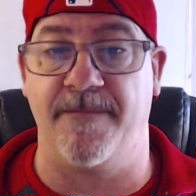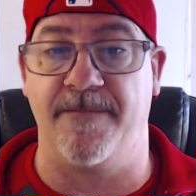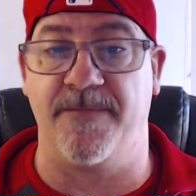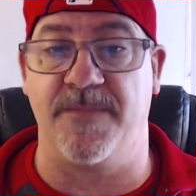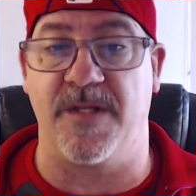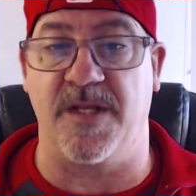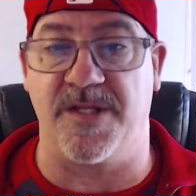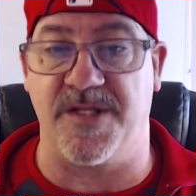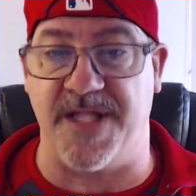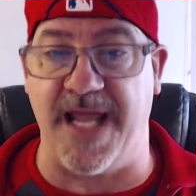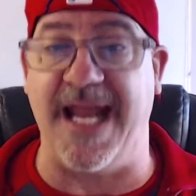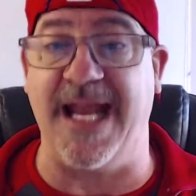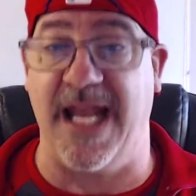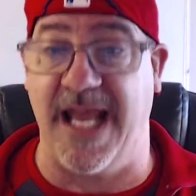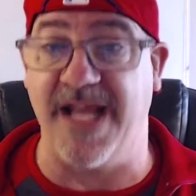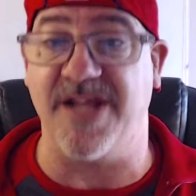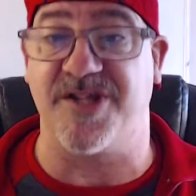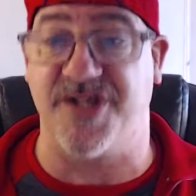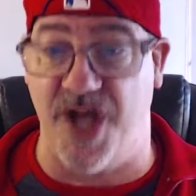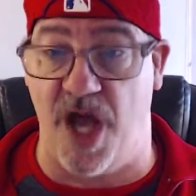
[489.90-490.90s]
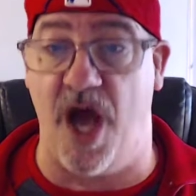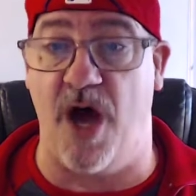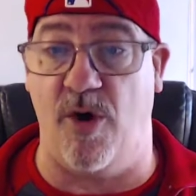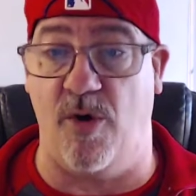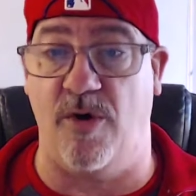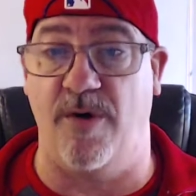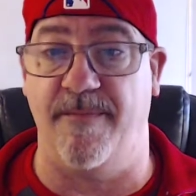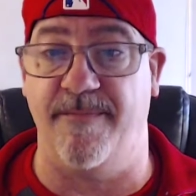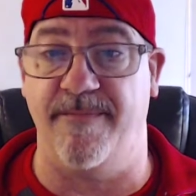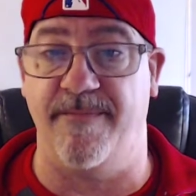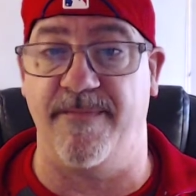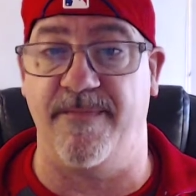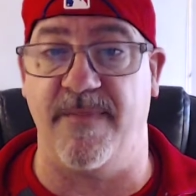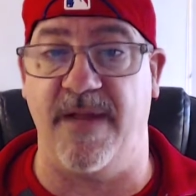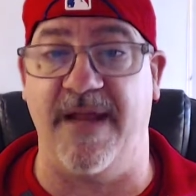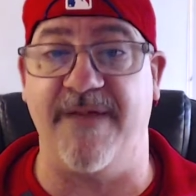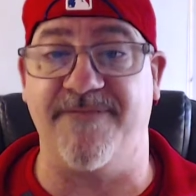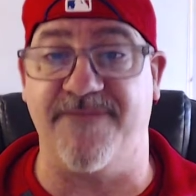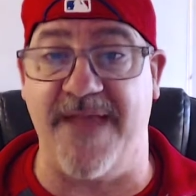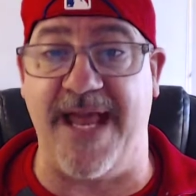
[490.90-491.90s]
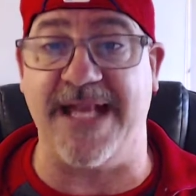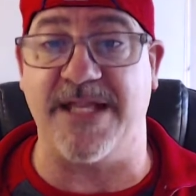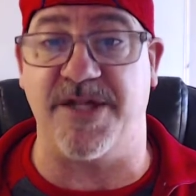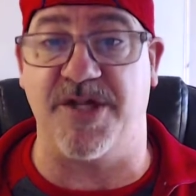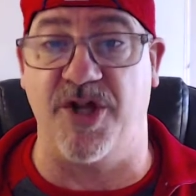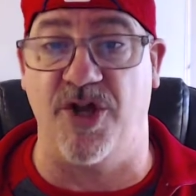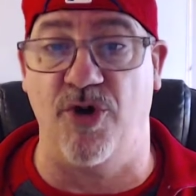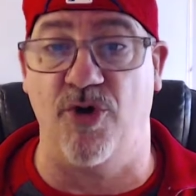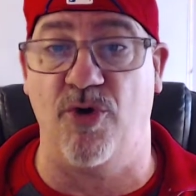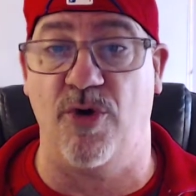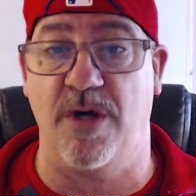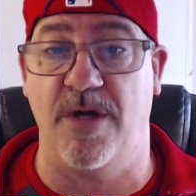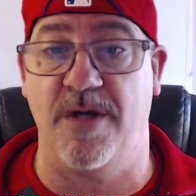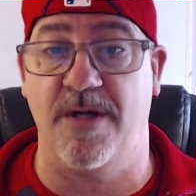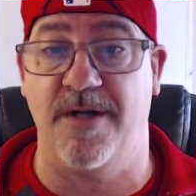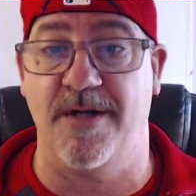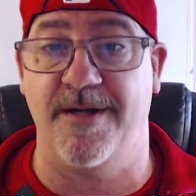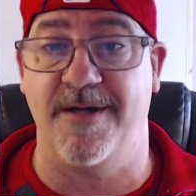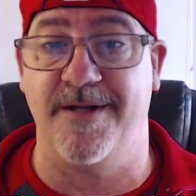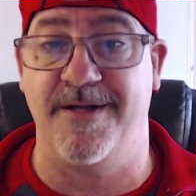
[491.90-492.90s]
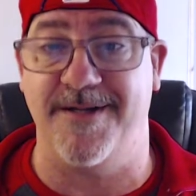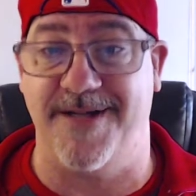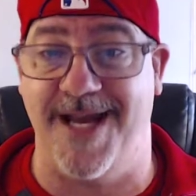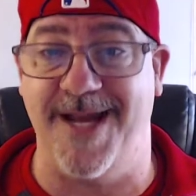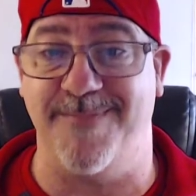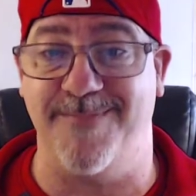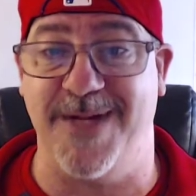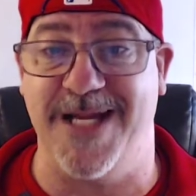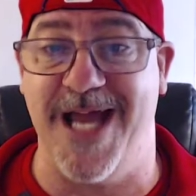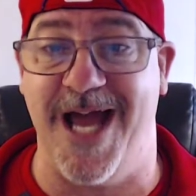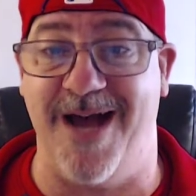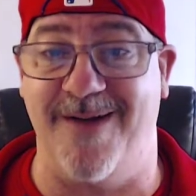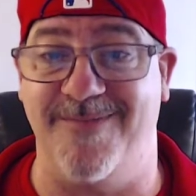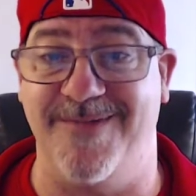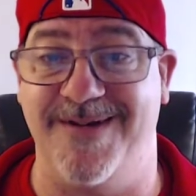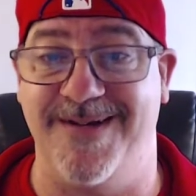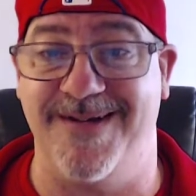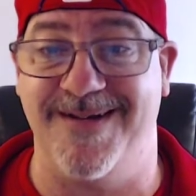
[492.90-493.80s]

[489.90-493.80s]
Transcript: to say, let's go. If that's you, hit me up.